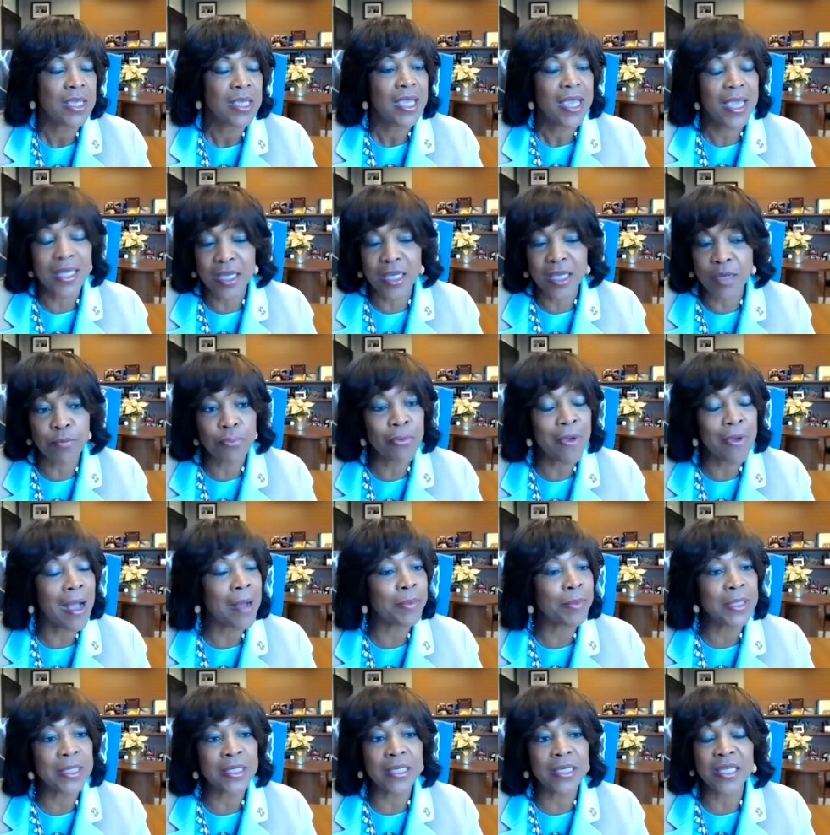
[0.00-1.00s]
And it
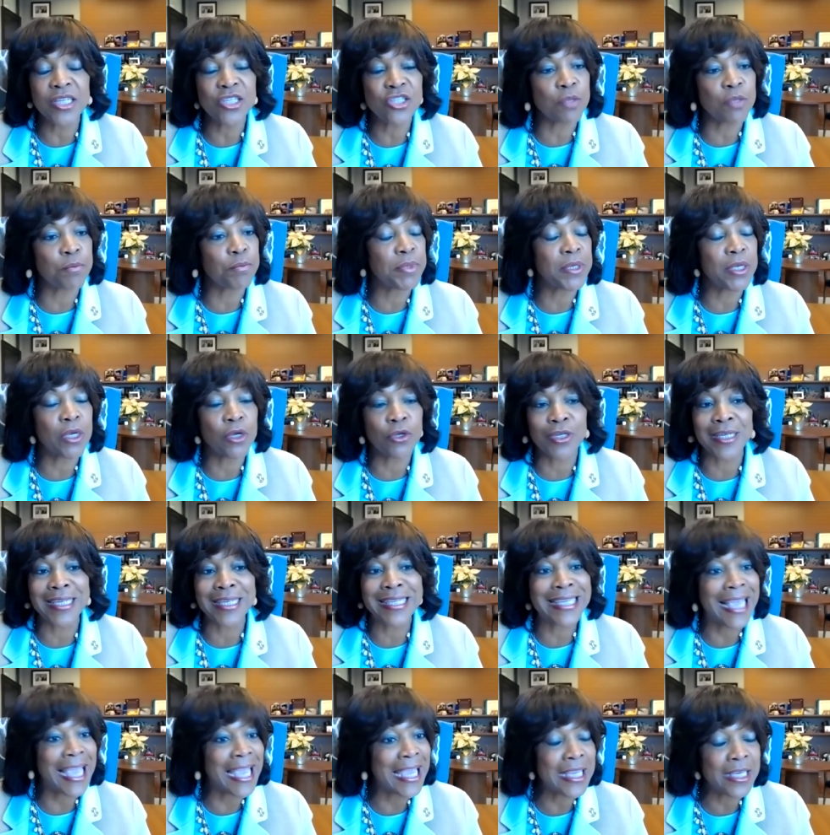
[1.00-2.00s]
probably needs to be on a
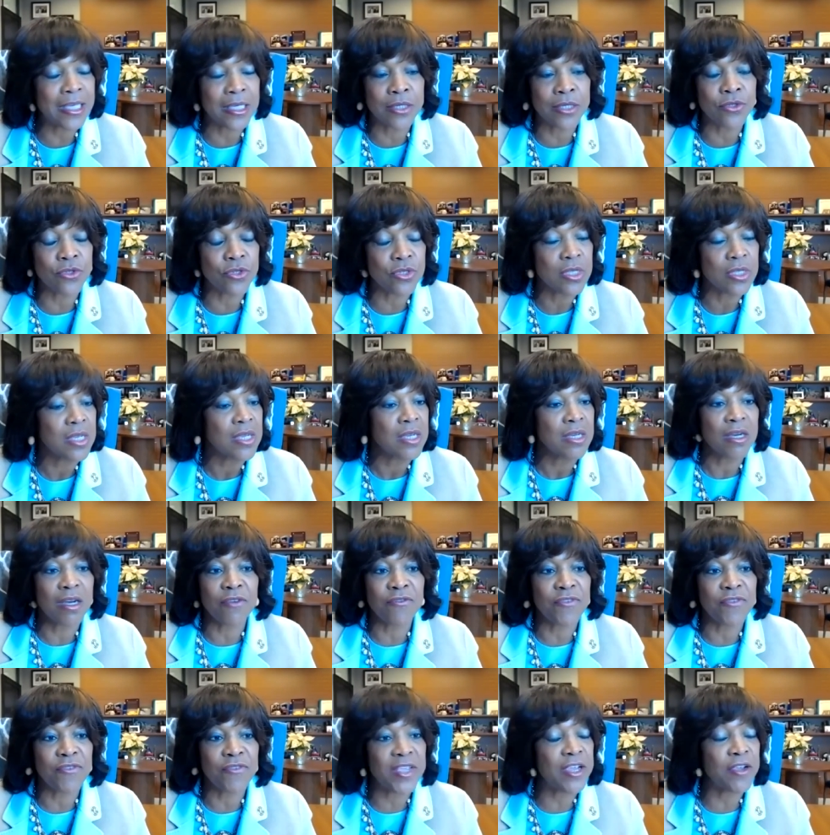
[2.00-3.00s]
cadence
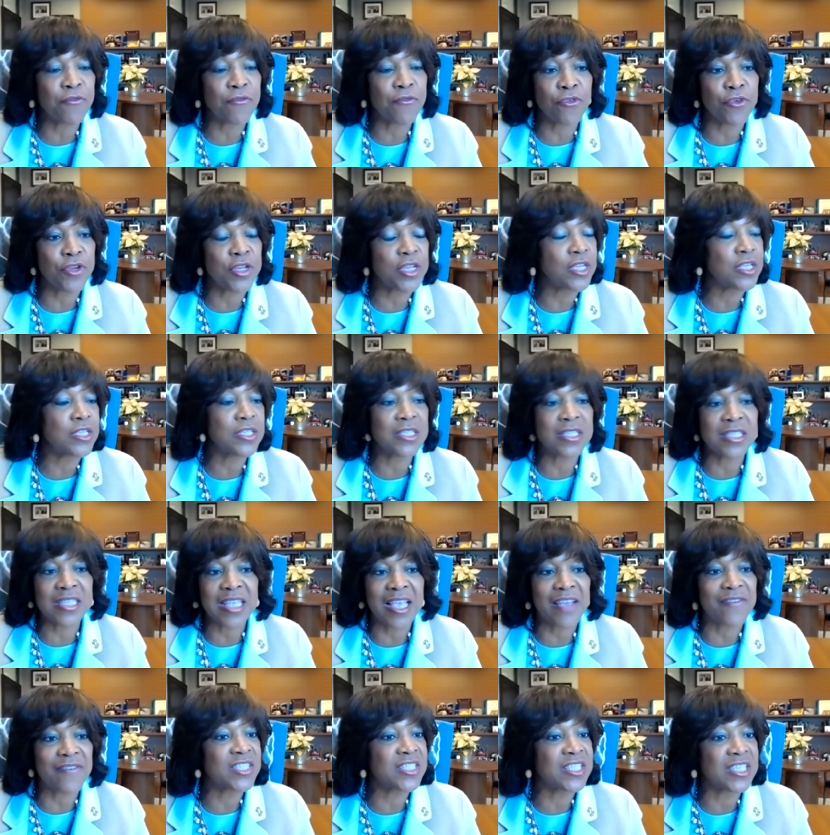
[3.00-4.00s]
of every
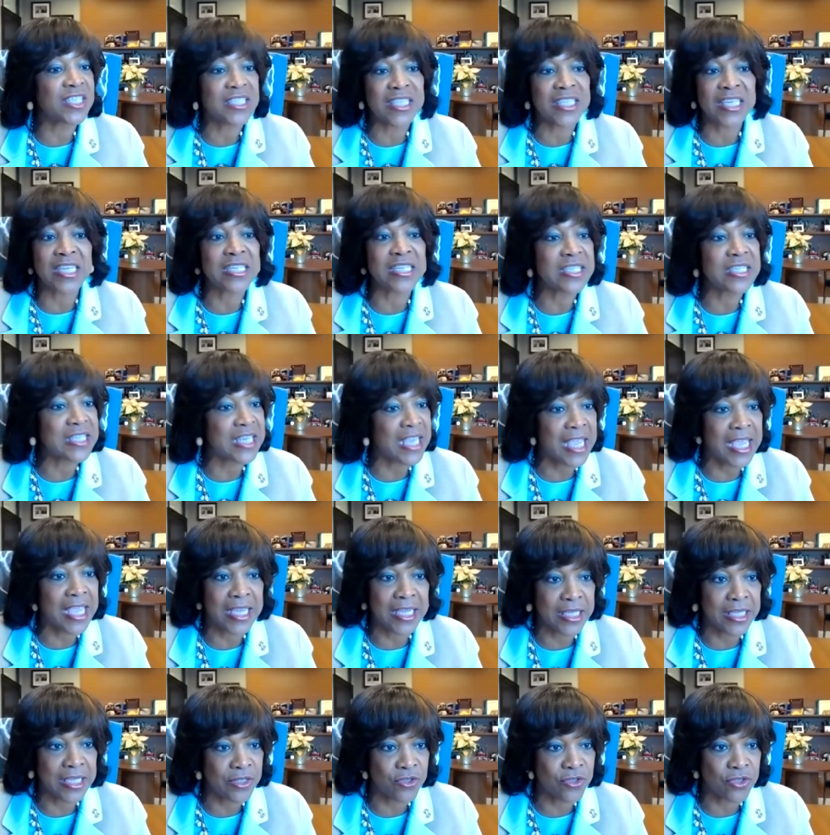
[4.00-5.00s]
7 to 10
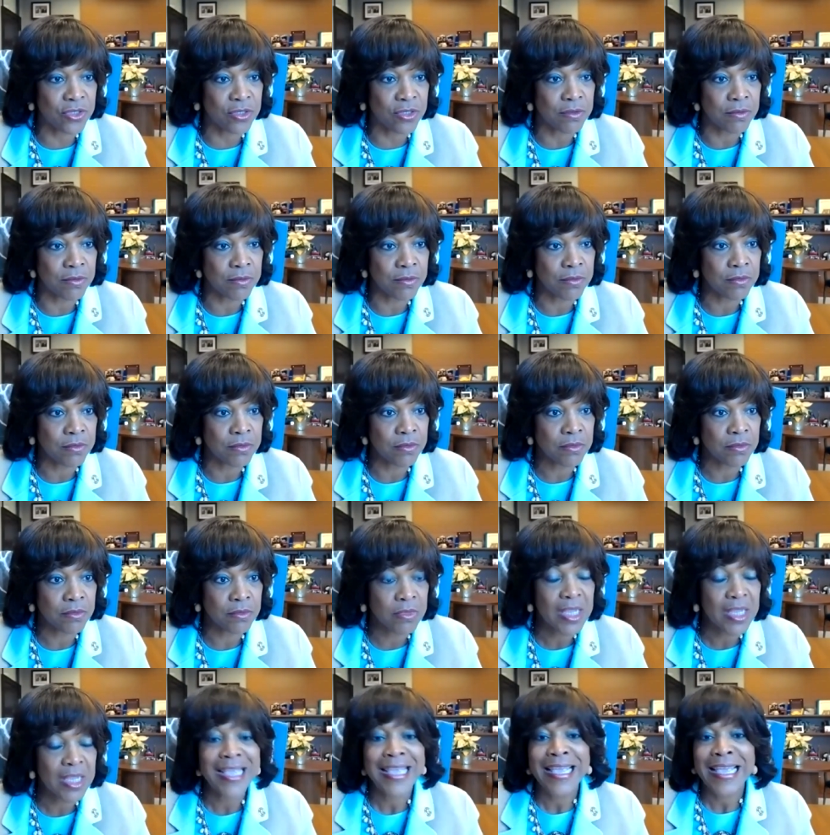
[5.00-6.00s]
days.
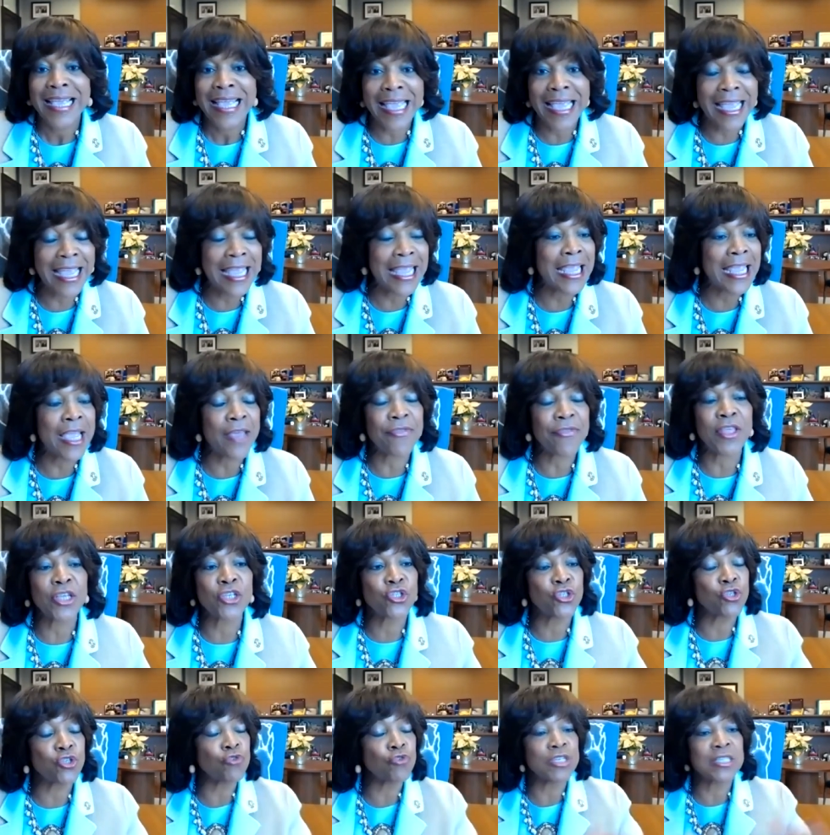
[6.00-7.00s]
And
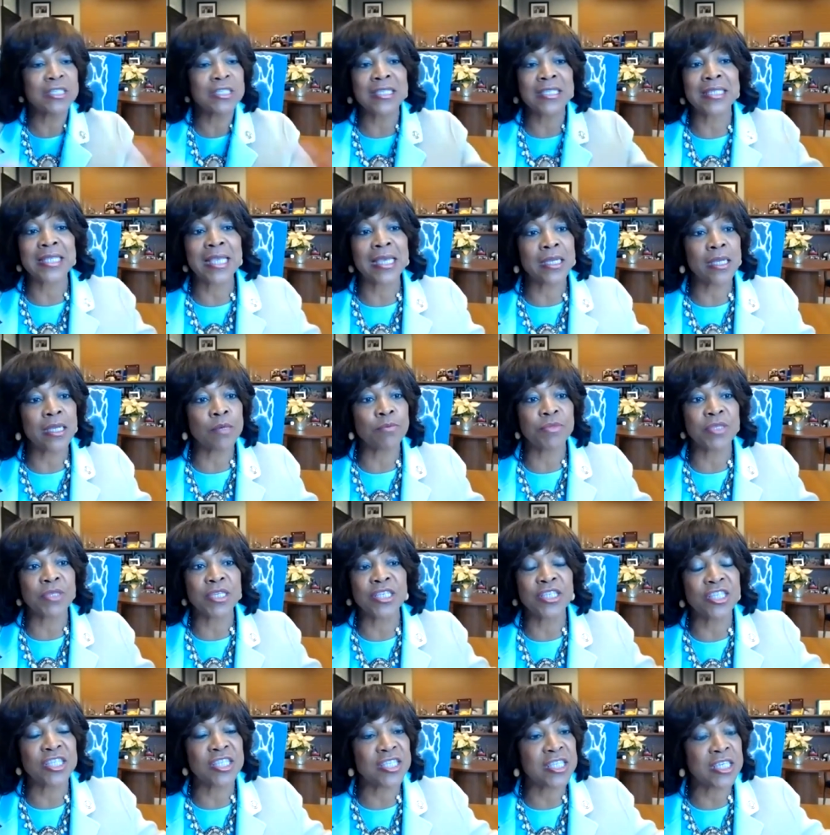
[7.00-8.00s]
that you can set up
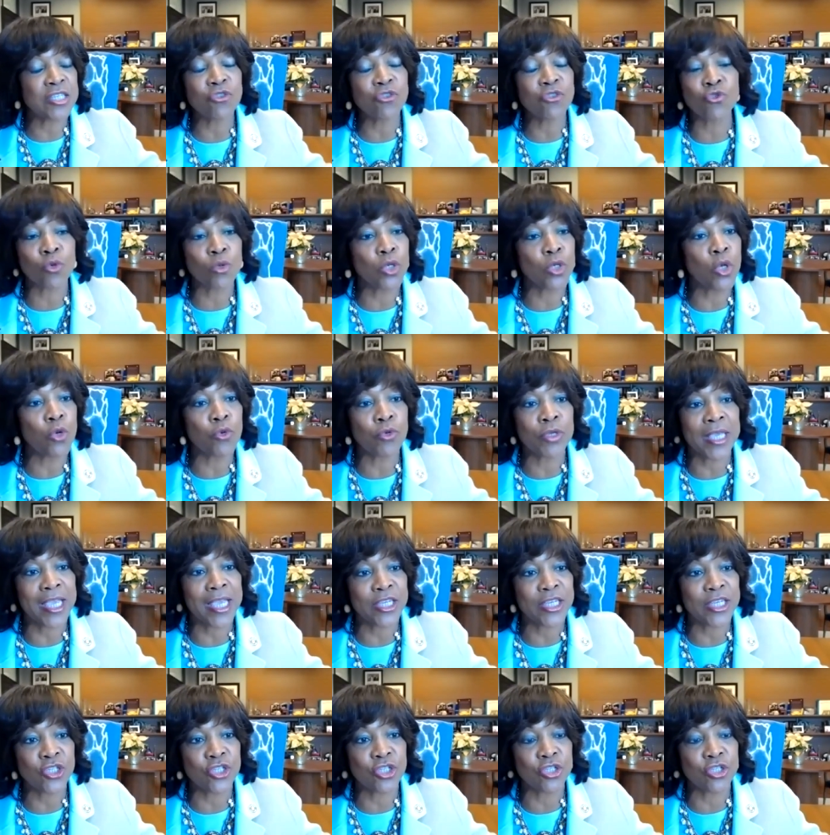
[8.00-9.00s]
these central
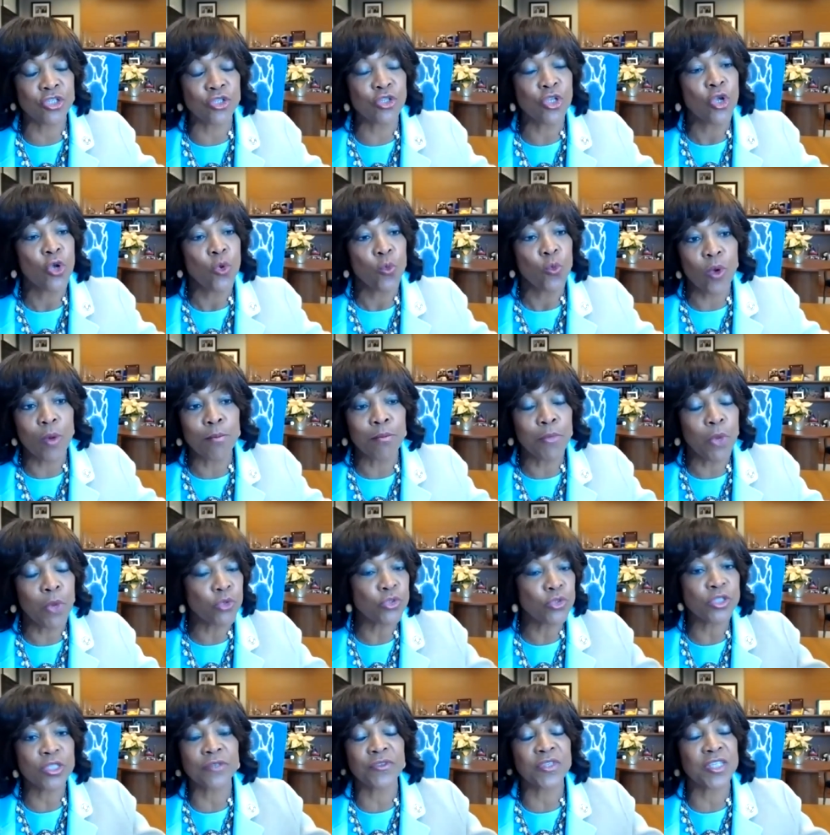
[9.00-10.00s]
locations where
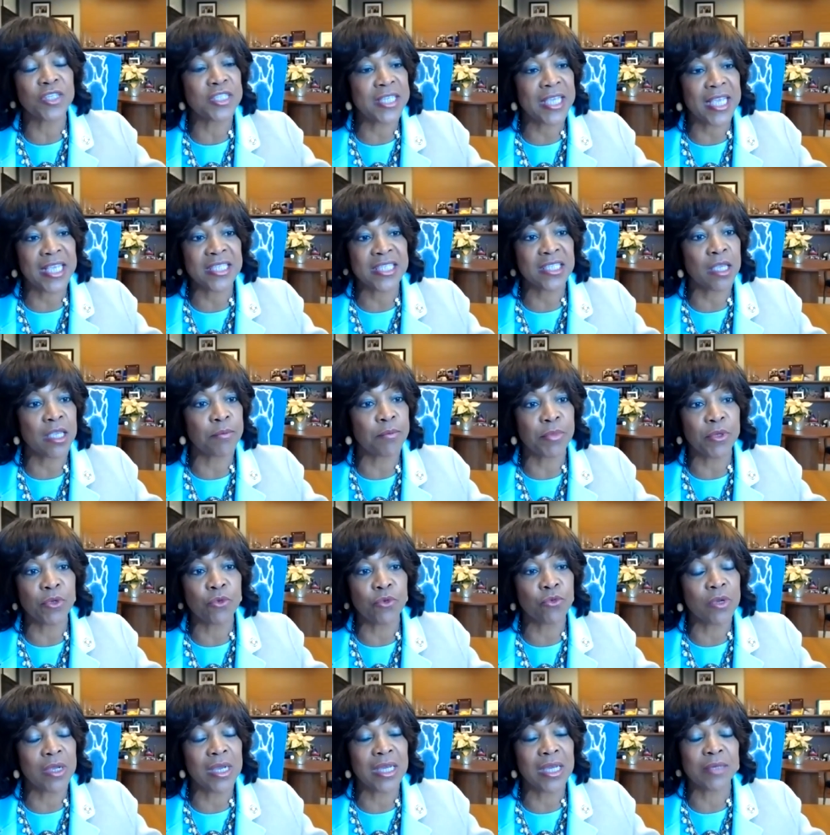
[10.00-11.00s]
most of the tests can be
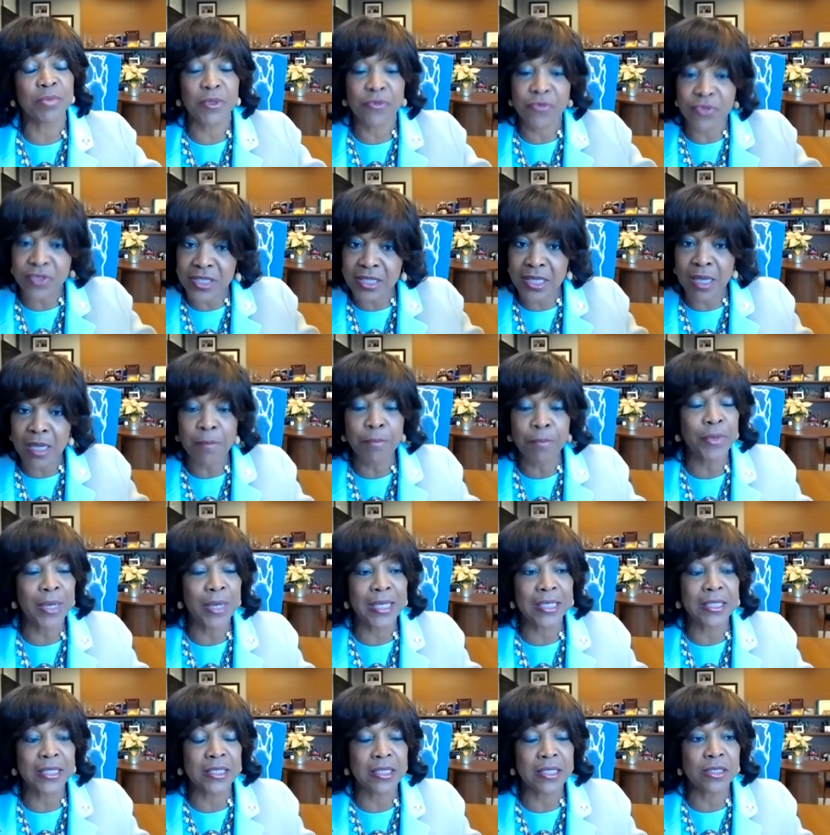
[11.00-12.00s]
run. But for some
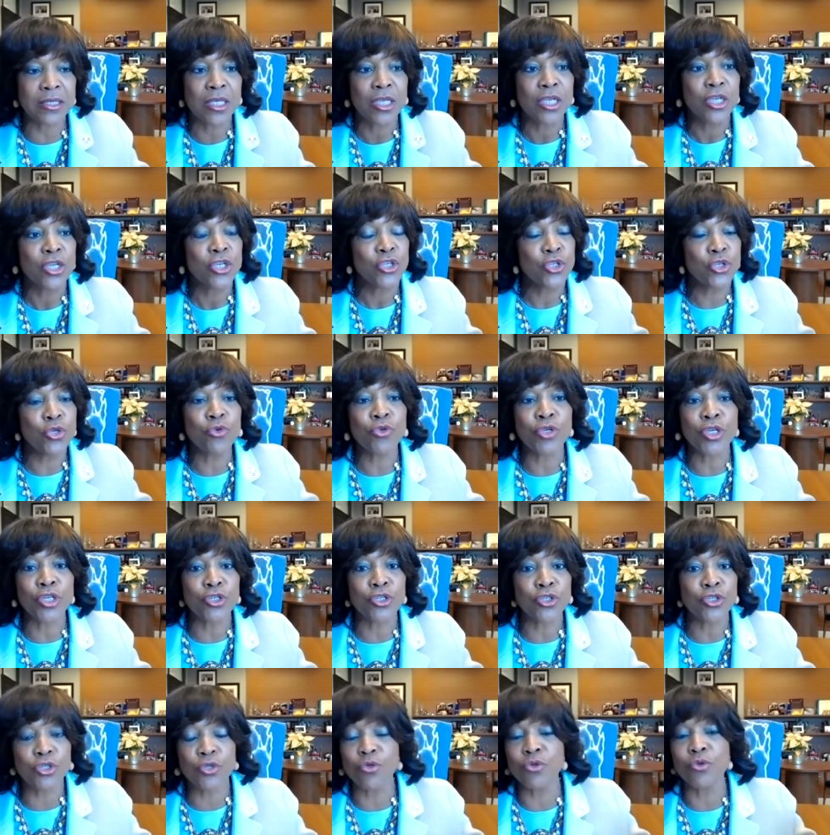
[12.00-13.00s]
places, you can
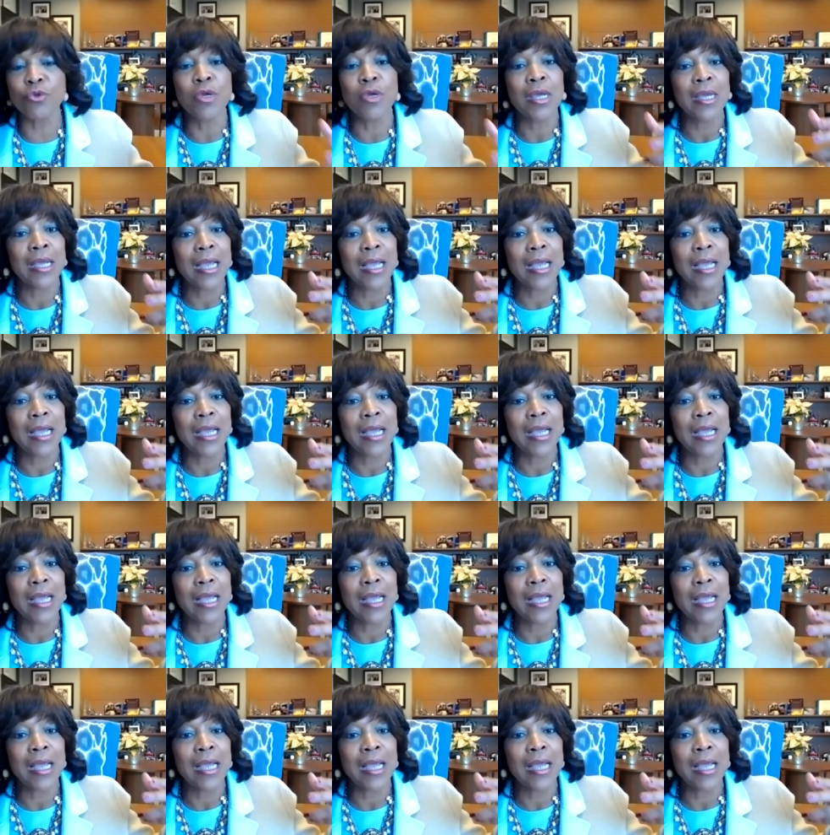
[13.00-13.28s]
do